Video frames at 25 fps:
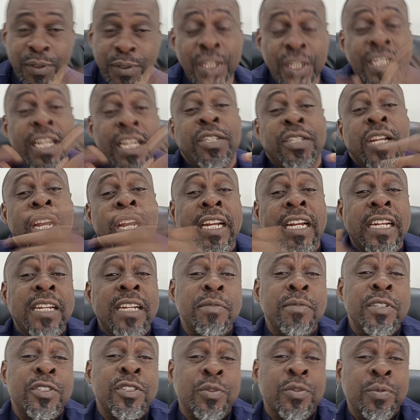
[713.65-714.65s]
Not that you're
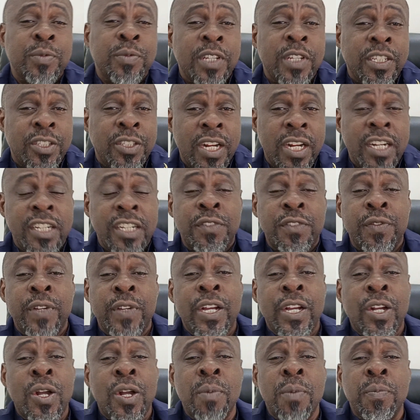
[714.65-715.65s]
claiming to be a journalist for
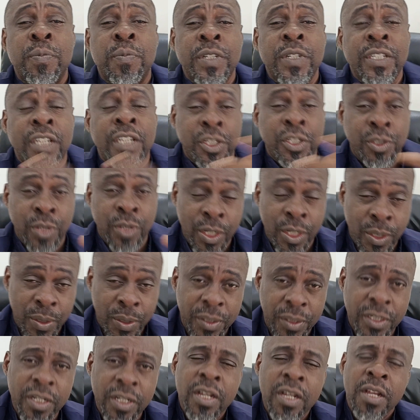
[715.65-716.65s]
a company that you are
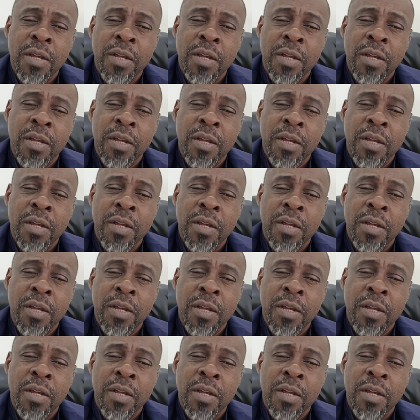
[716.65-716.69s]
not,